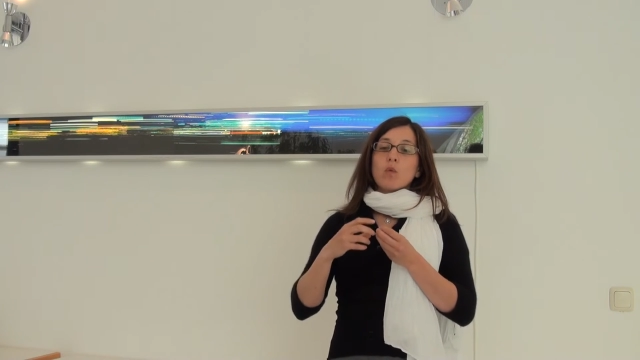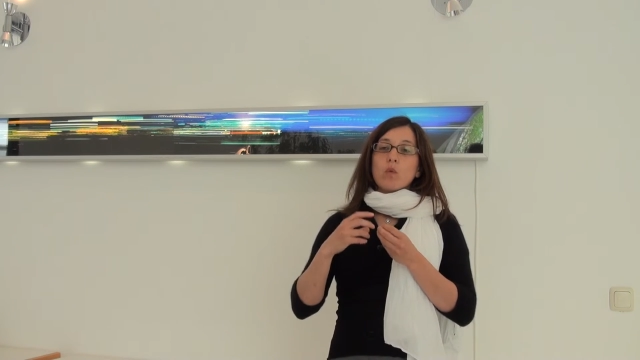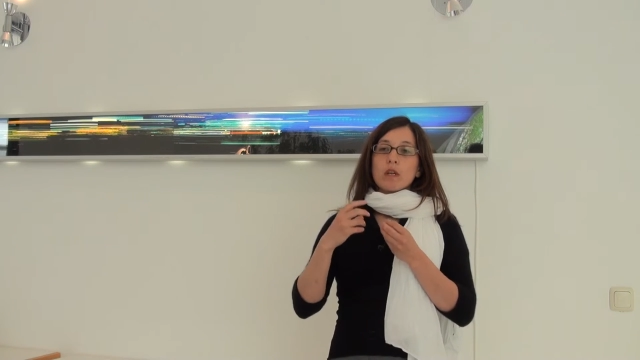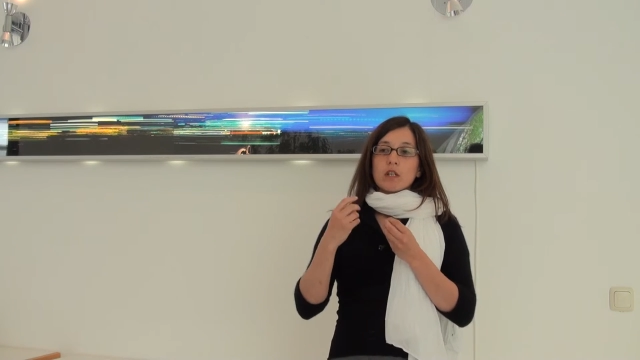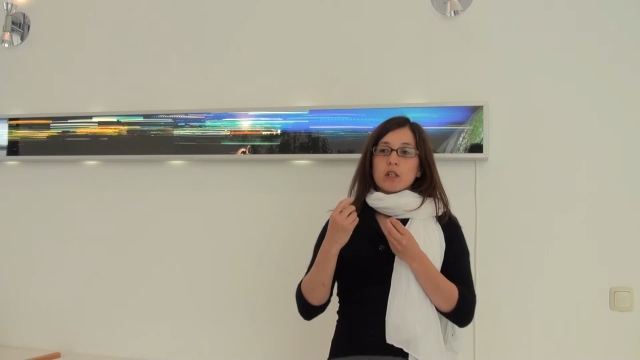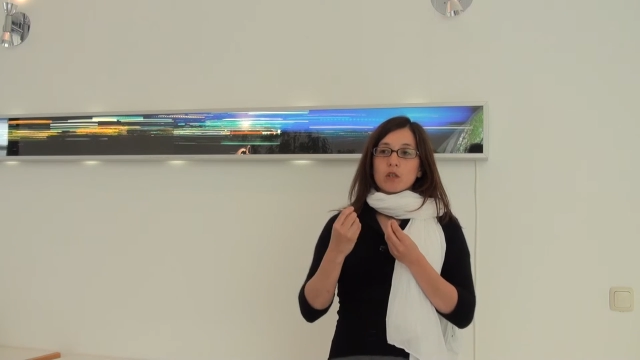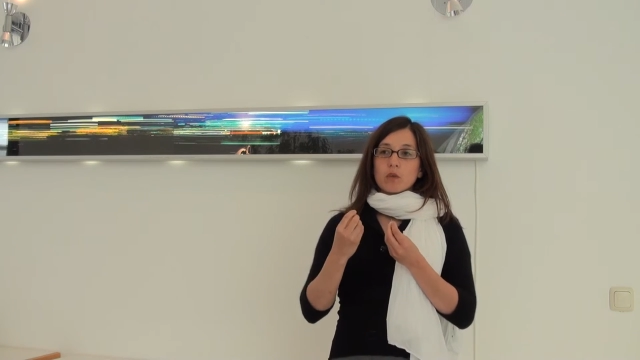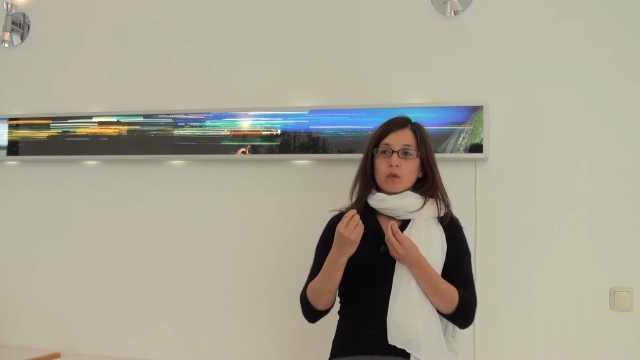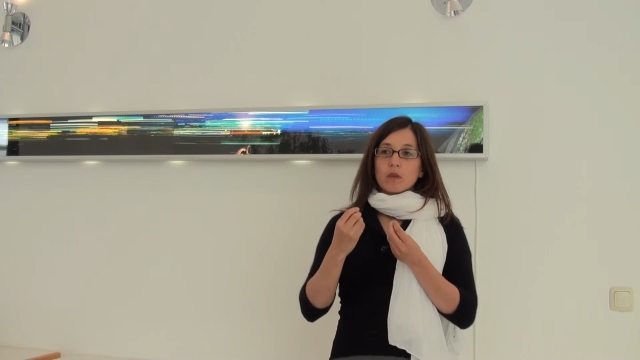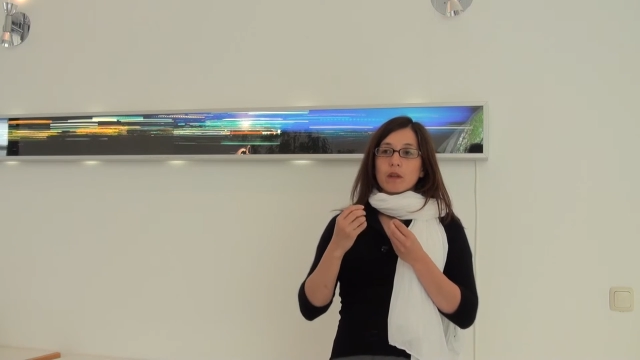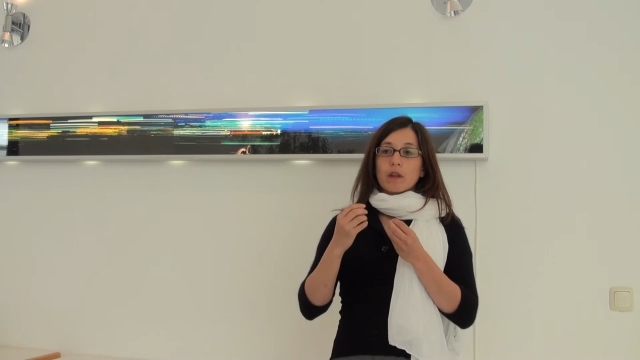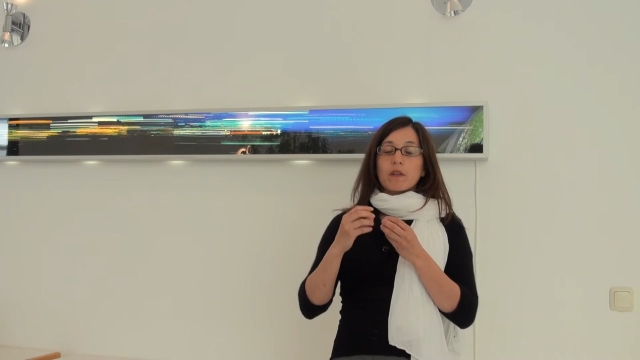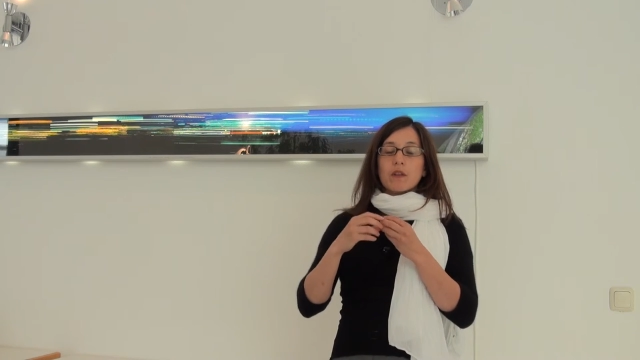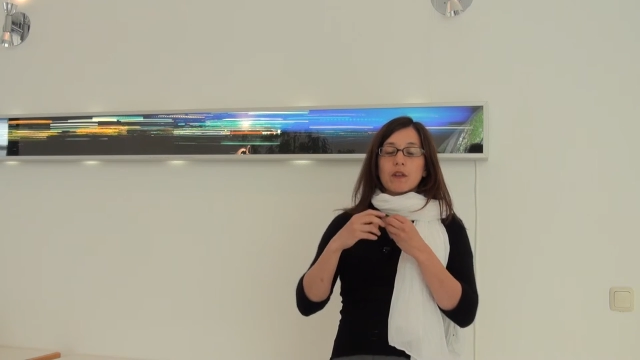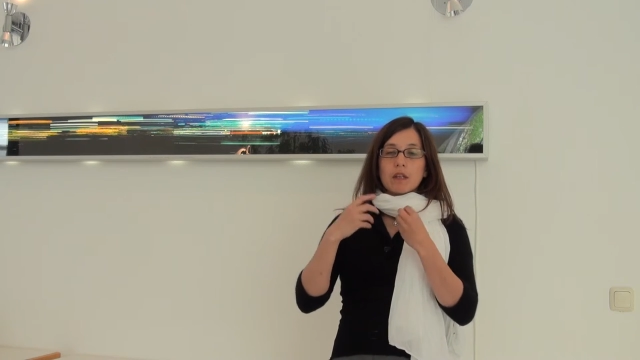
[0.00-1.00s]
we should
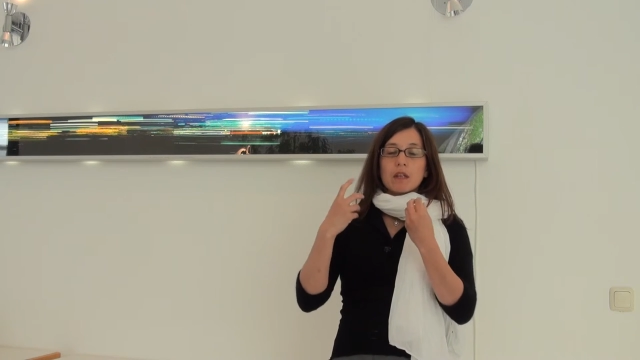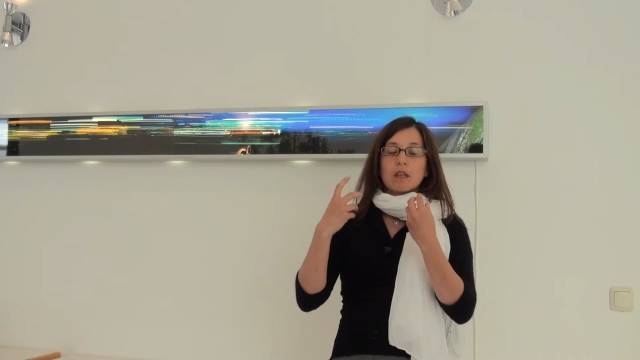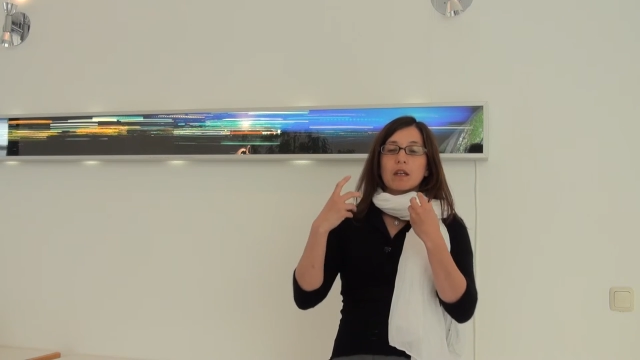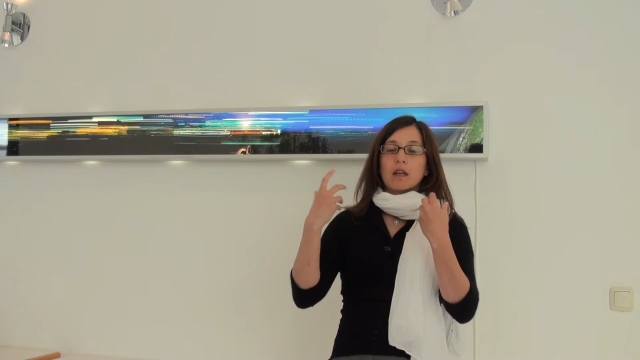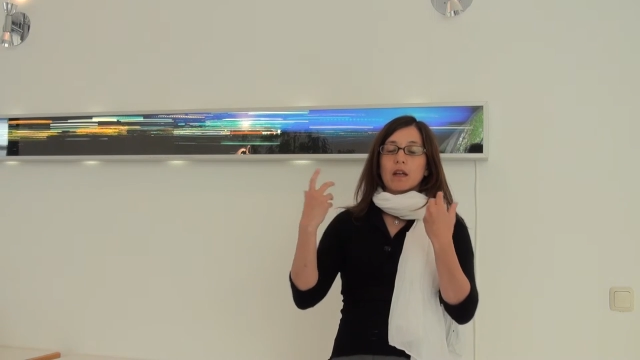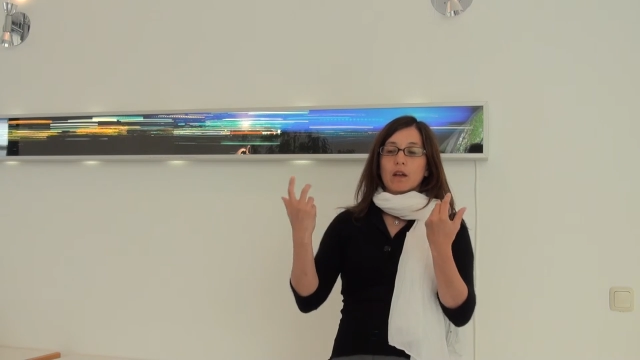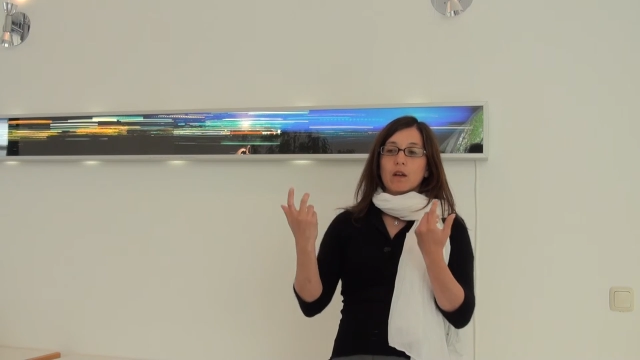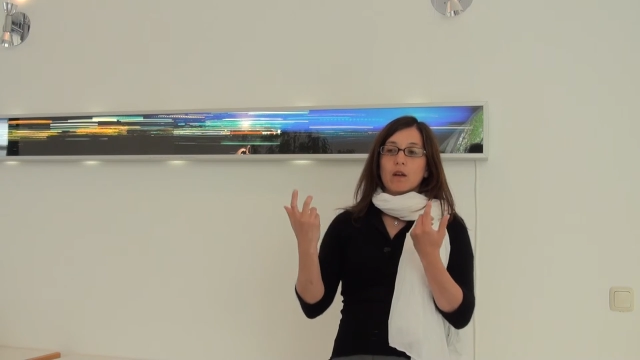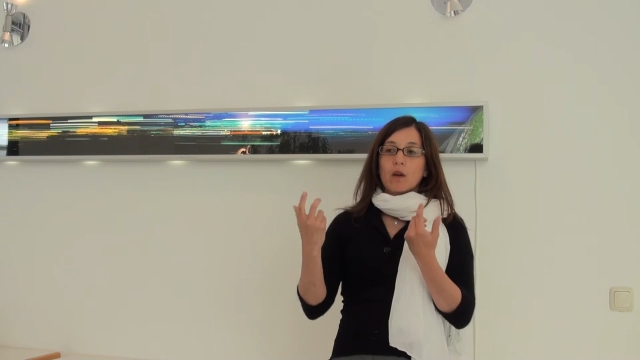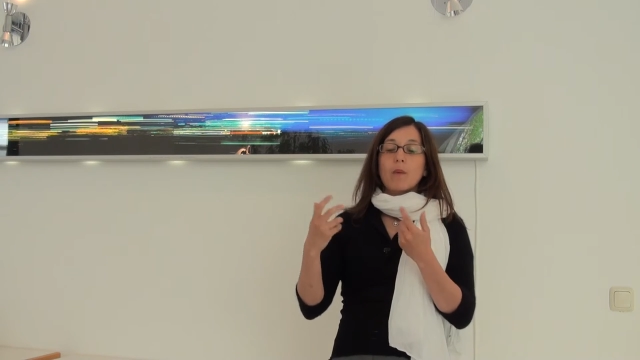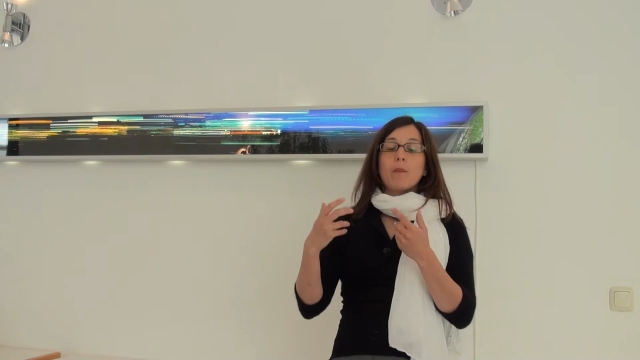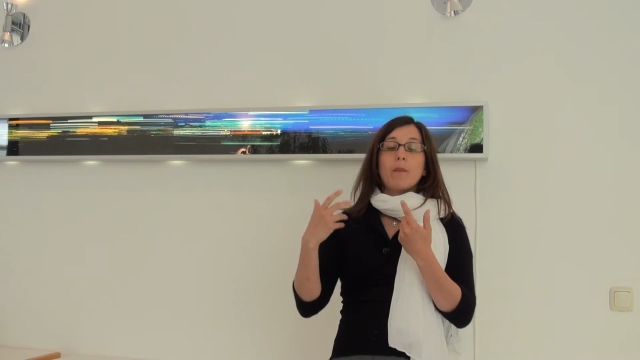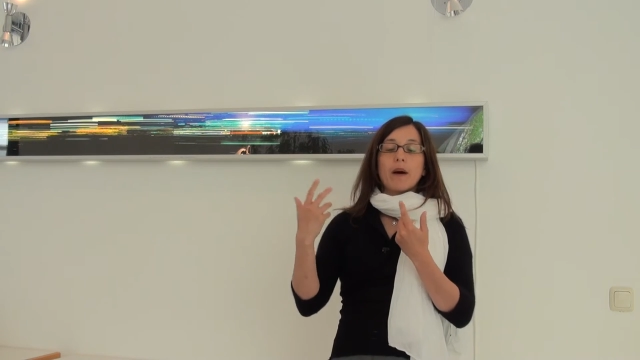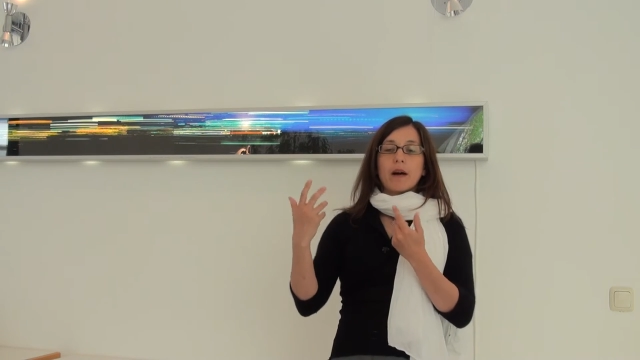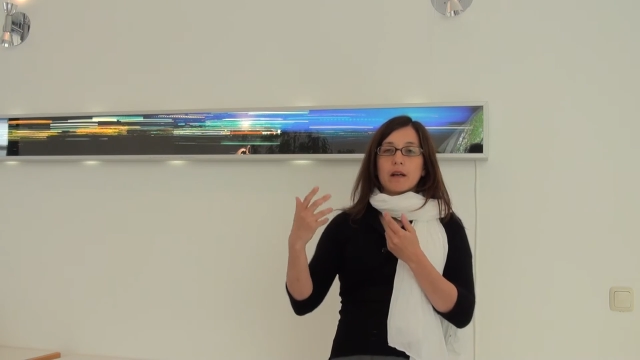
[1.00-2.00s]
think uh,
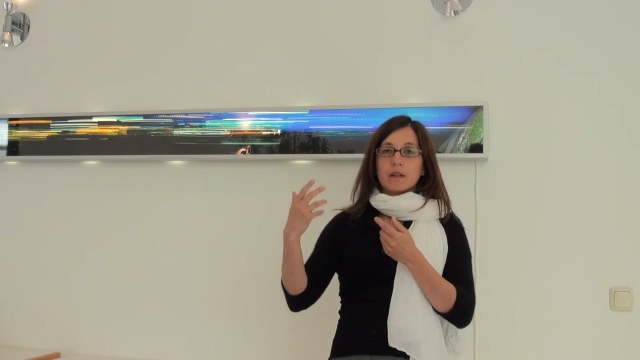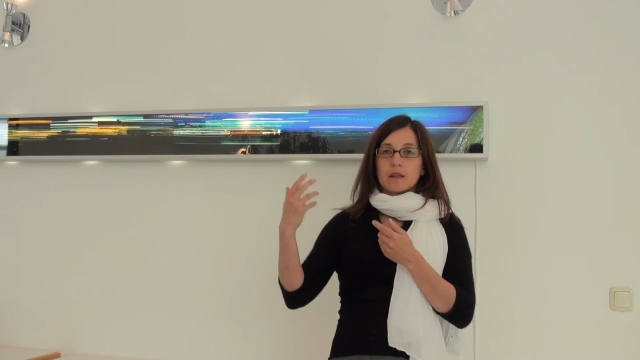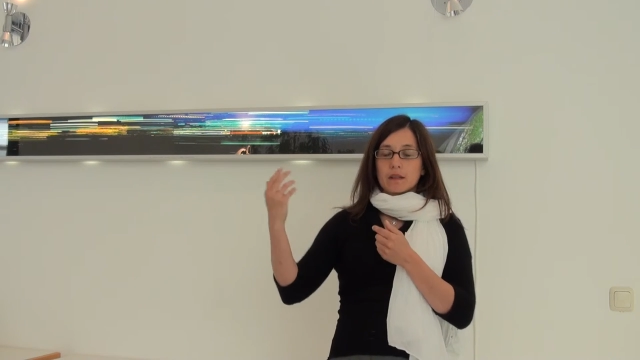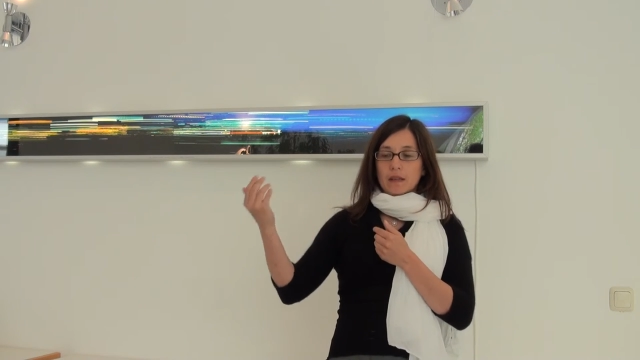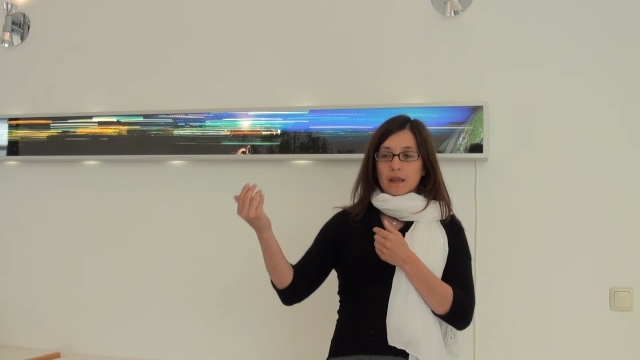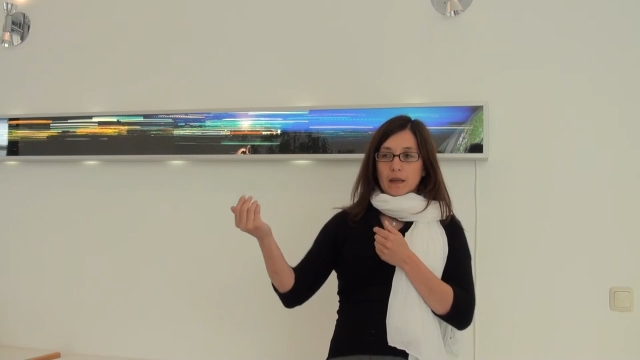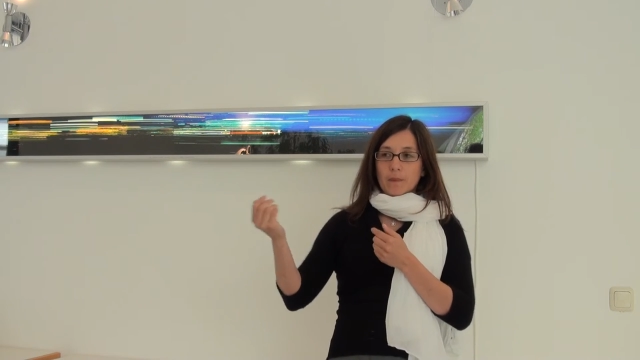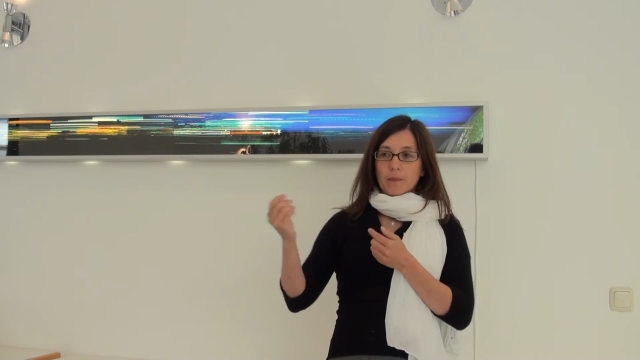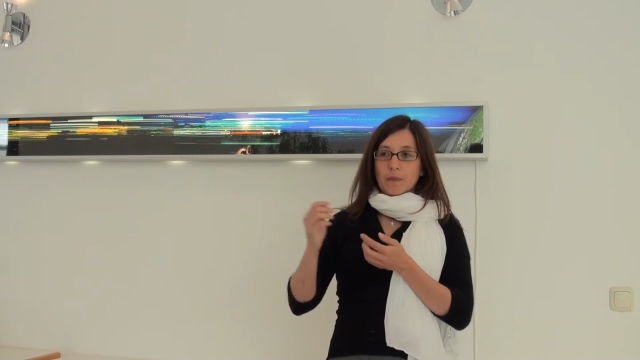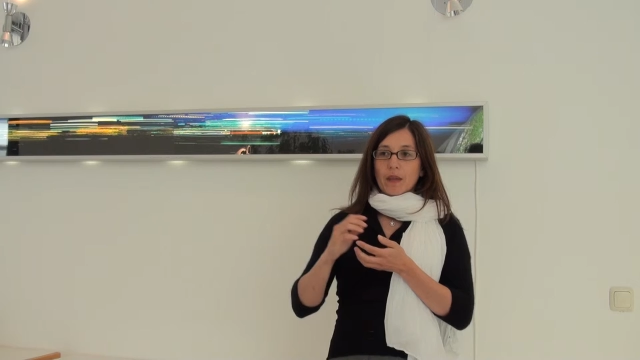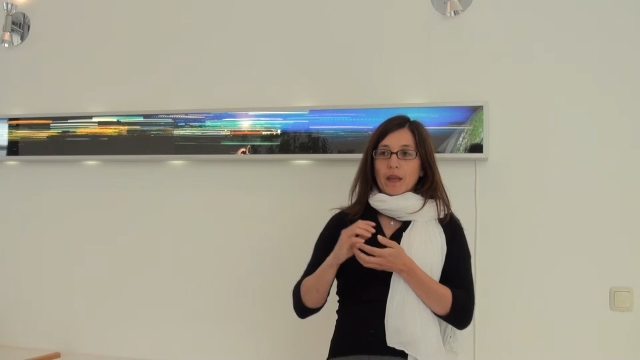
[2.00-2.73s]
about them.